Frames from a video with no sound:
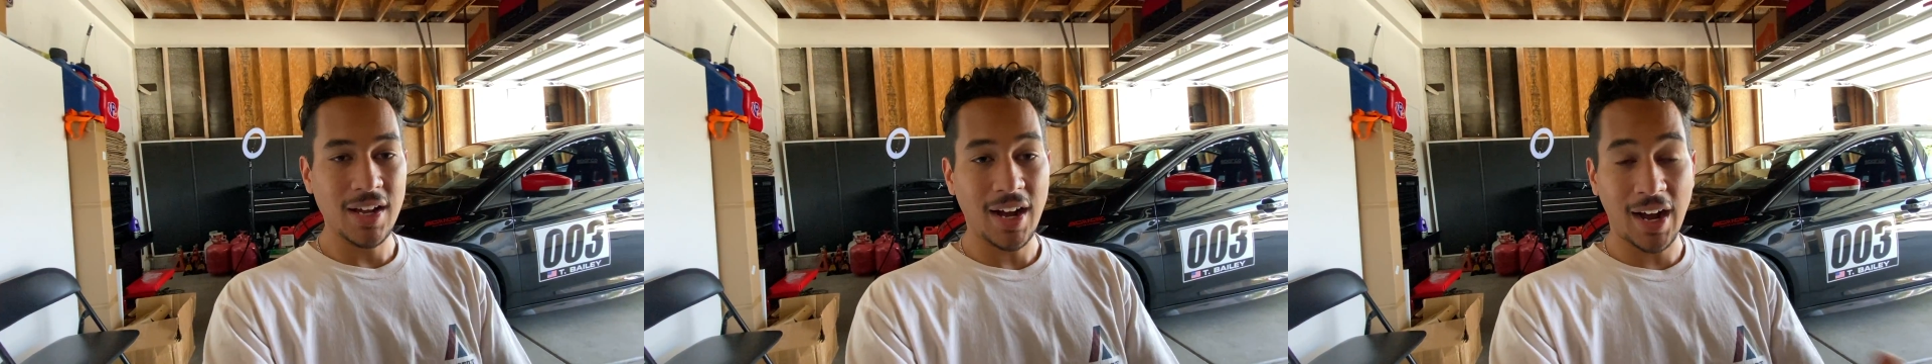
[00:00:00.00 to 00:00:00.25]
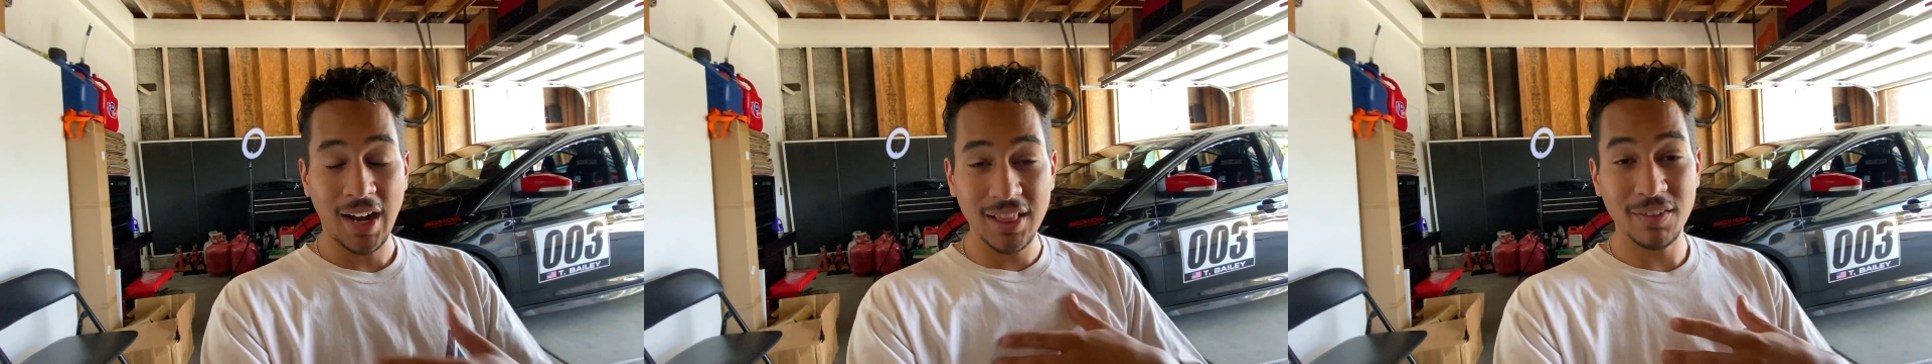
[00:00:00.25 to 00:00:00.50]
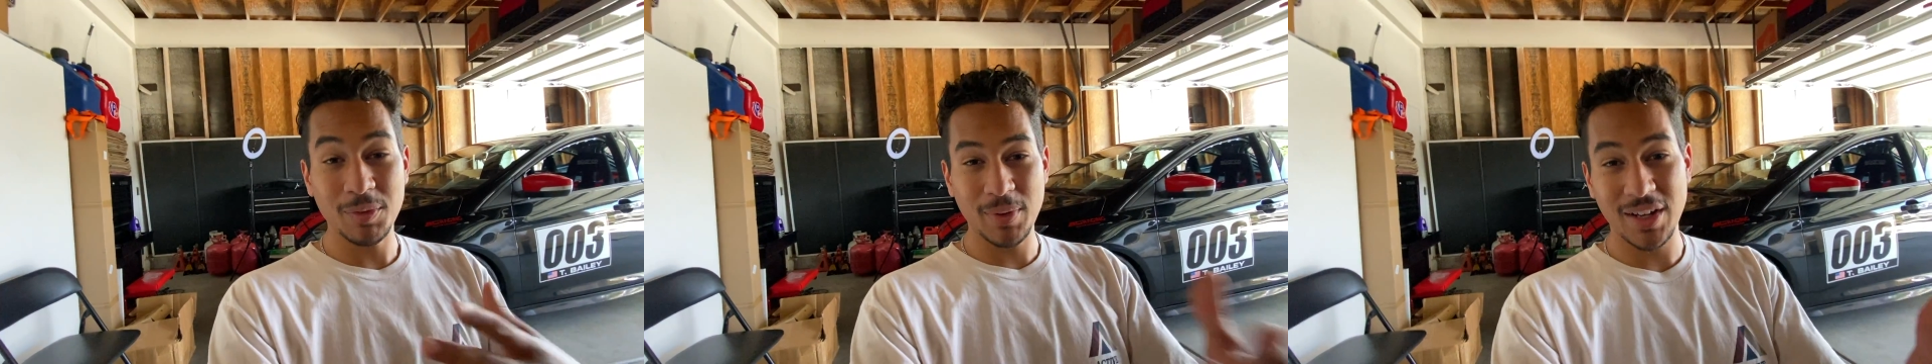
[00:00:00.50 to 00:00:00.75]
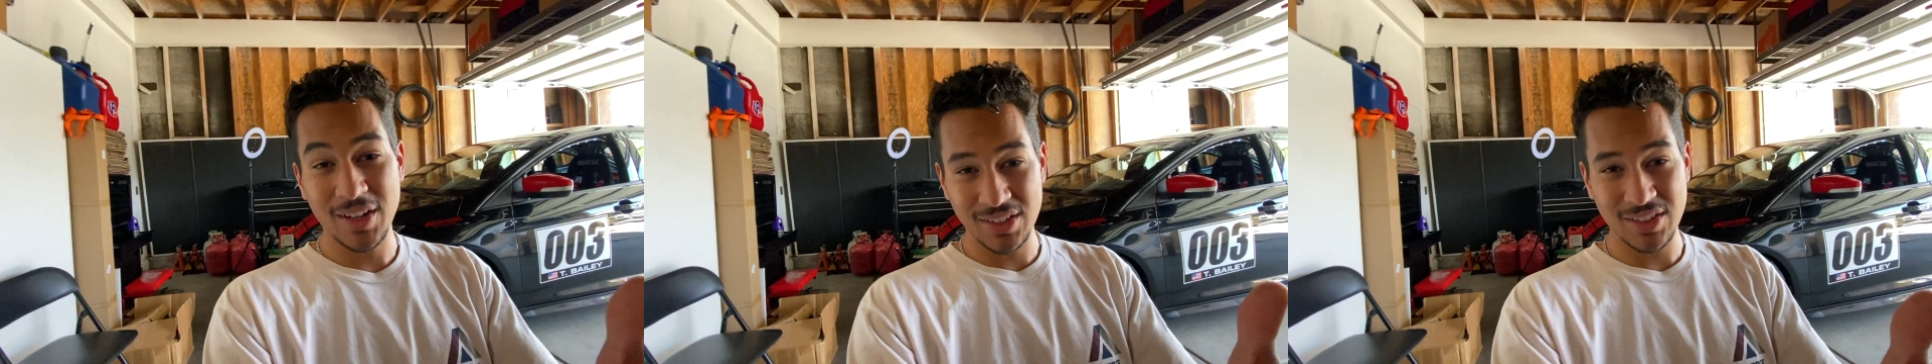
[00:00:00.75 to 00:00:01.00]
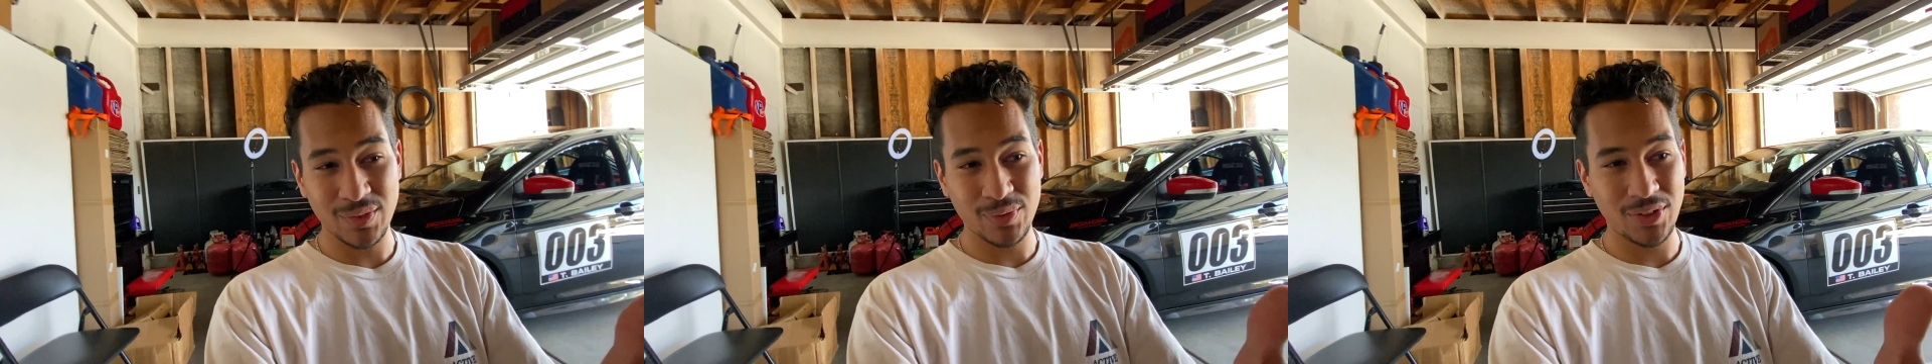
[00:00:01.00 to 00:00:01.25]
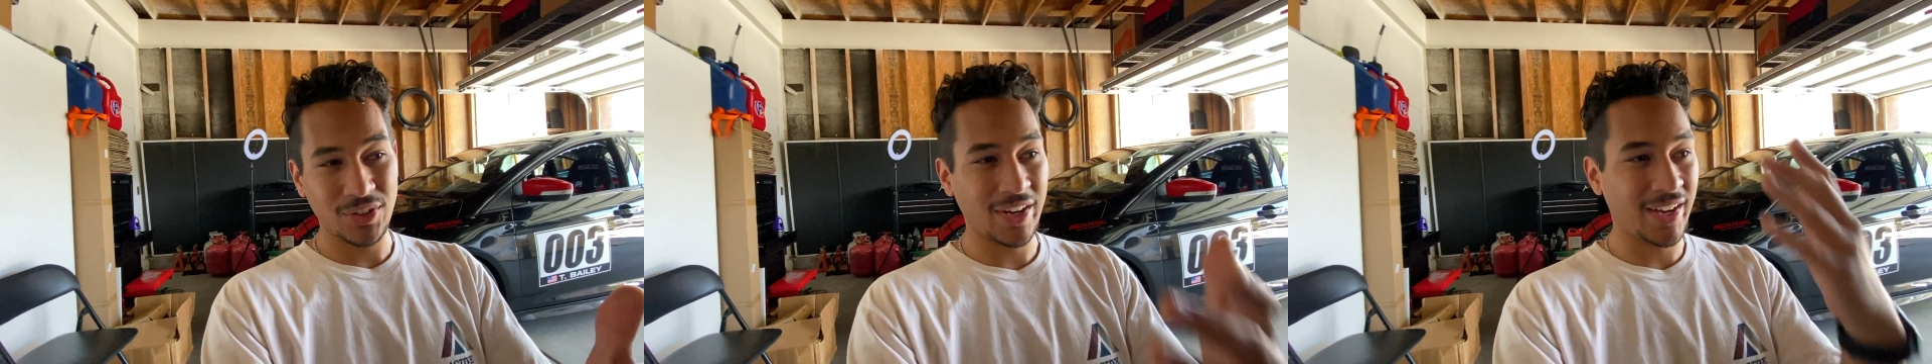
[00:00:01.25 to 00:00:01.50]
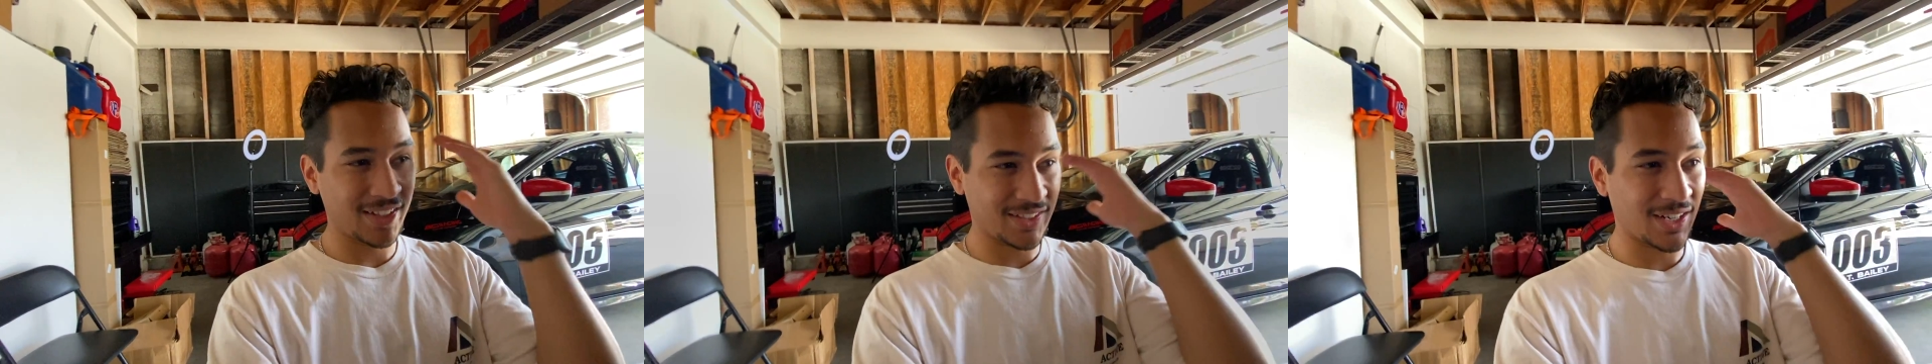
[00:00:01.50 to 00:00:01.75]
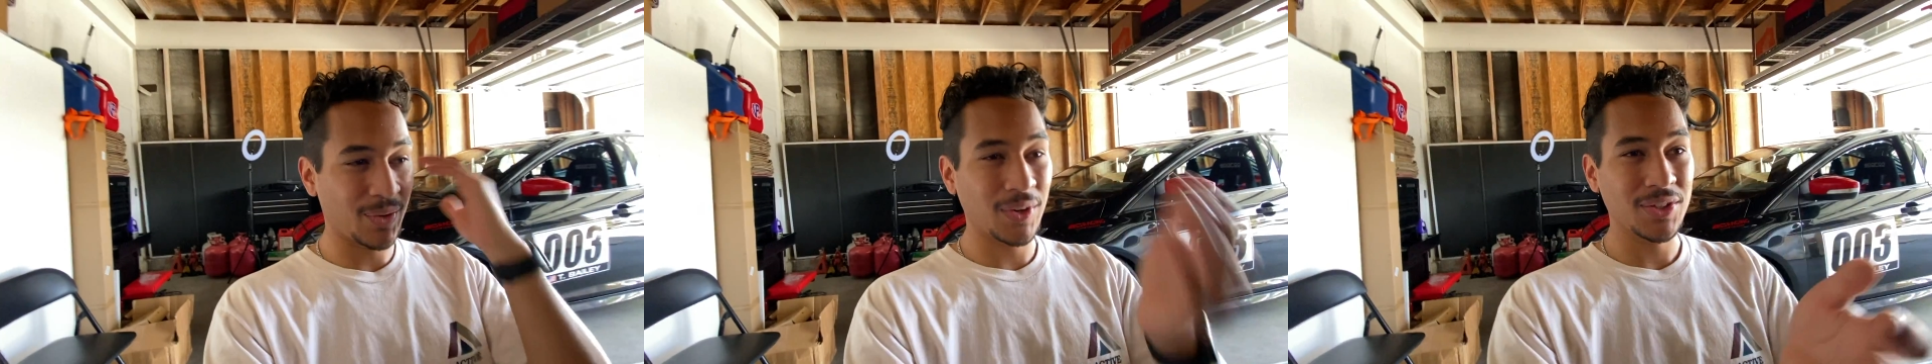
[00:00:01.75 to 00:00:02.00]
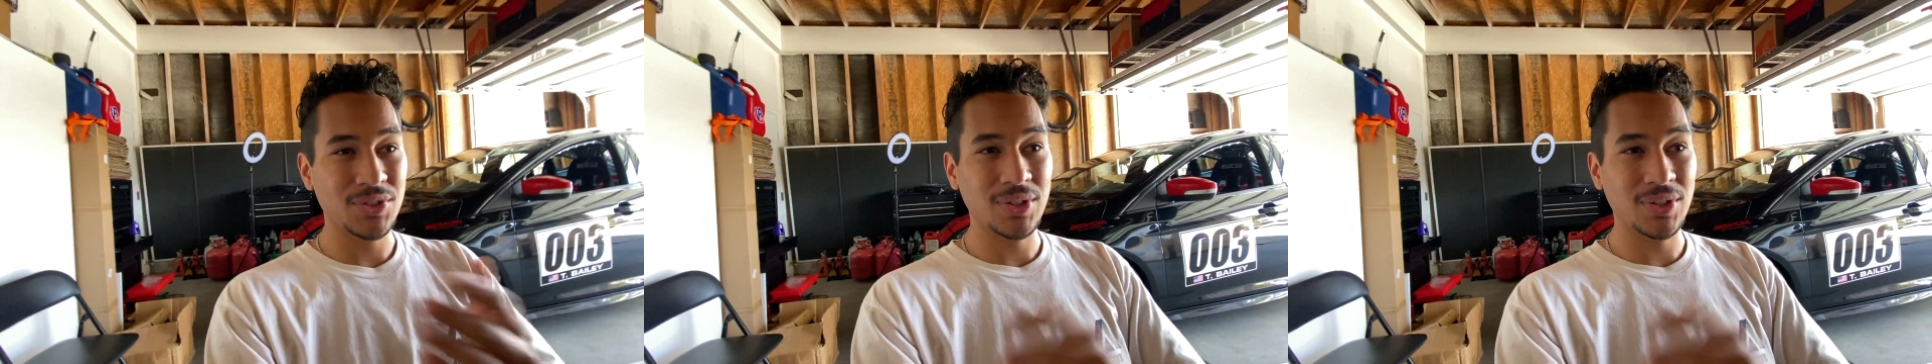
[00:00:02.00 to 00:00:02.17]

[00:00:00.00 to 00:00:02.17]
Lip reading: I love to make content for you guys, and I want you